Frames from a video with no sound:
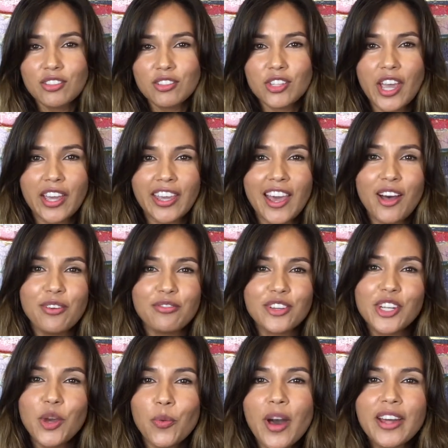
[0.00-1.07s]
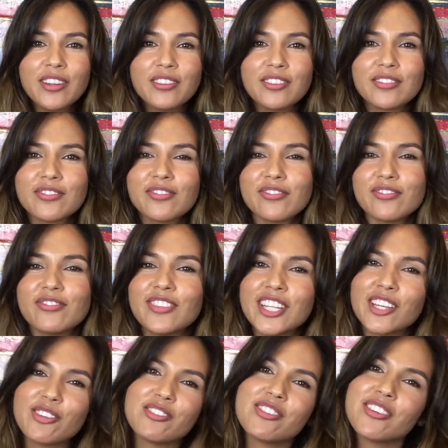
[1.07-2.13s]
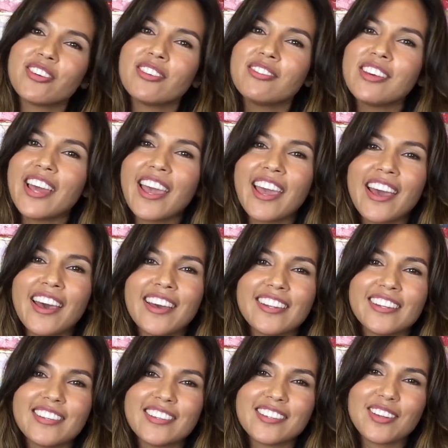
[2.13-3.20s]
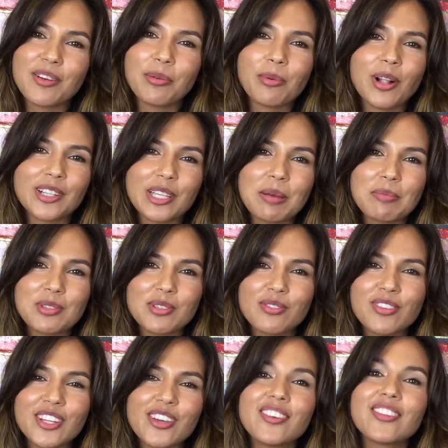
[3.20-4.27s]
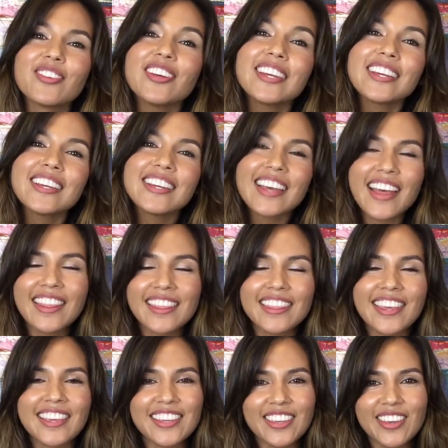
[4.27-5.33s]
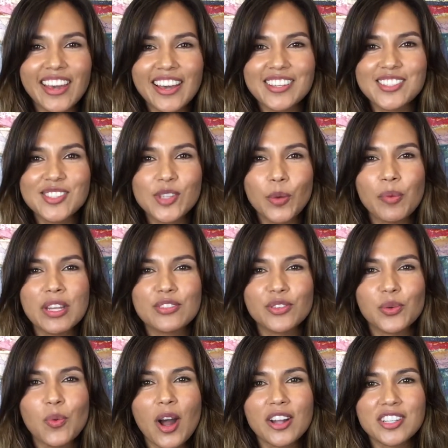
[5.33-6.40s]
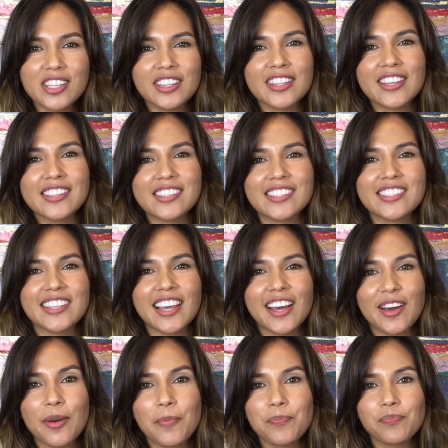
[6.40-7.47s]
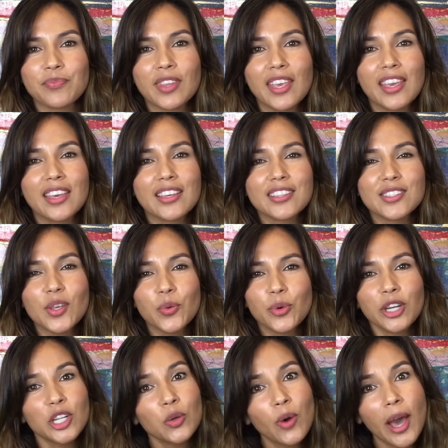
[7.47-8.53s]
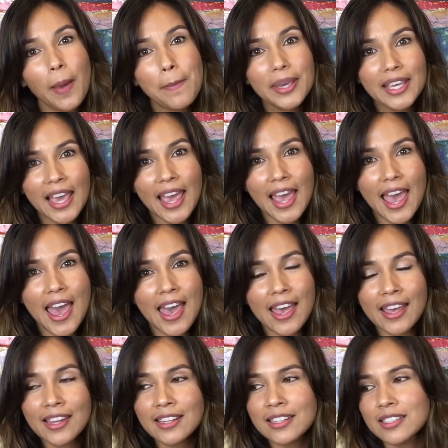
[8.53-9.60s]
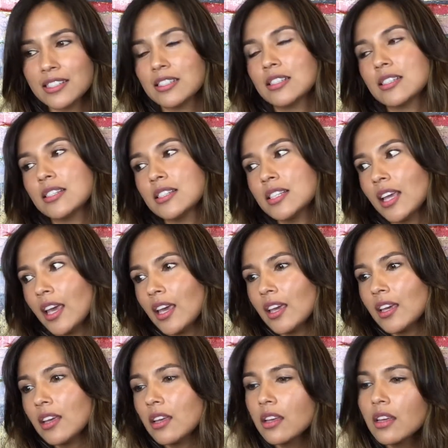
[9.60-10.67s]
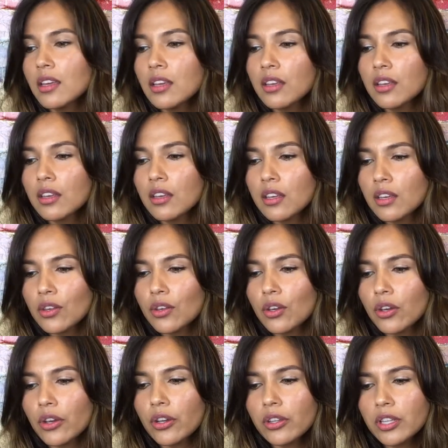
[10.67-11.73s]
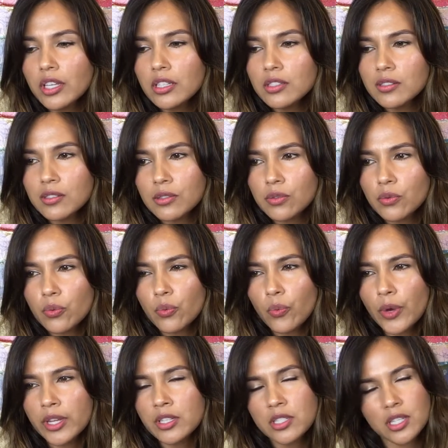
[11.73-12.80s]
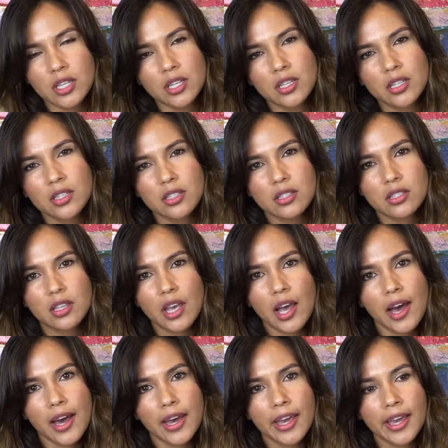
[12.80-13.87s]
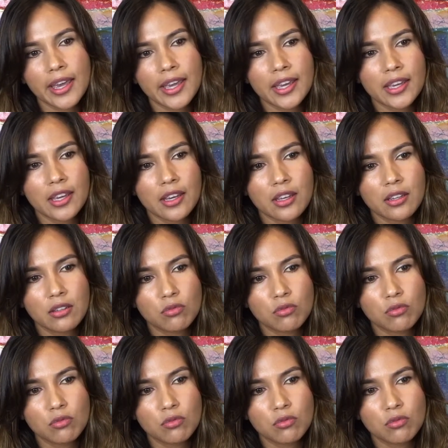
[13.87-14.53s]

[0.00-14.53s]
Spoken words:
check out video 1, video 2, and welcome to video 3, and thank you guys so much for watching this. So where do I begin? Let's see. Early 20s. I